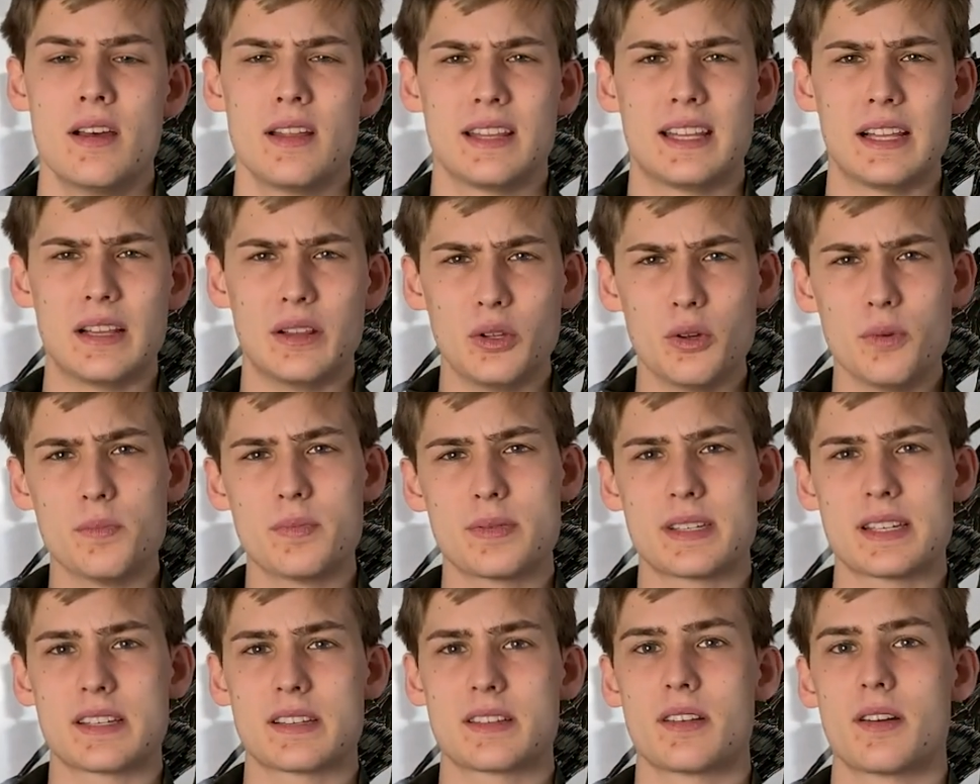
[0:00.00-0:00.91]
loop
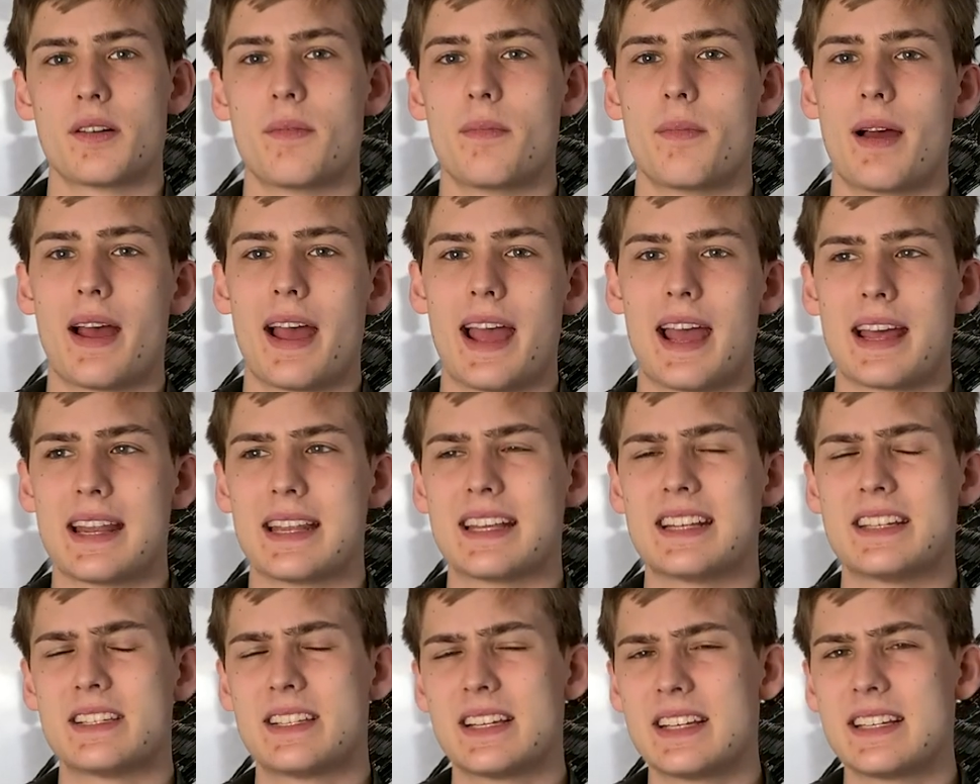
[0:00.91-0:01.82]
system, and
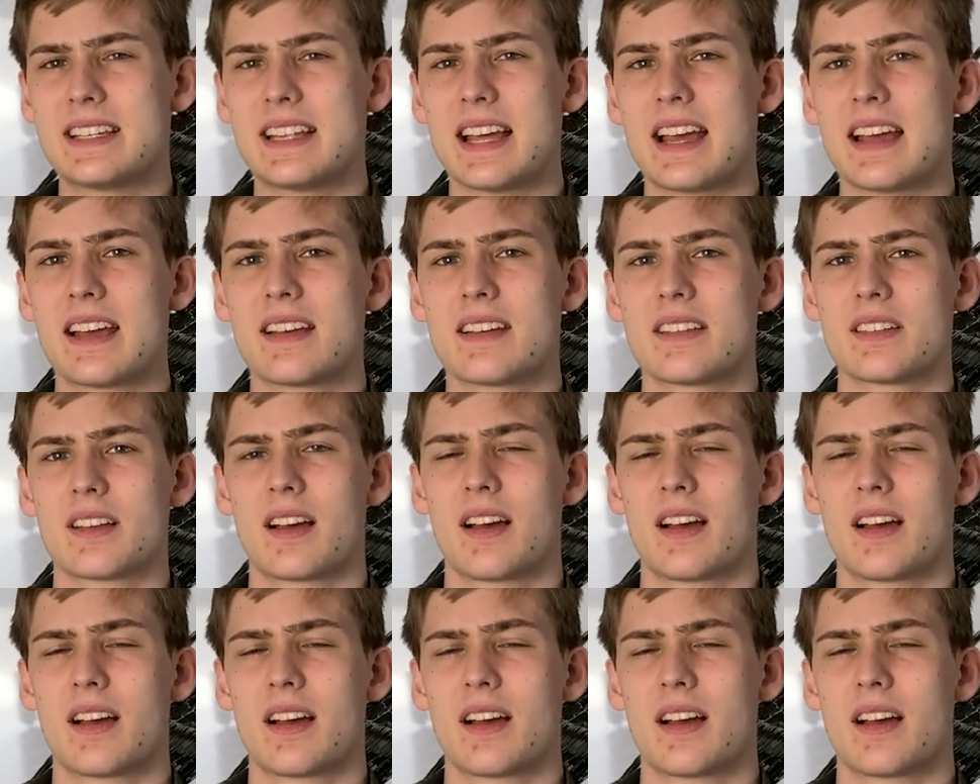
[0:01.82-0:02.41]
it did take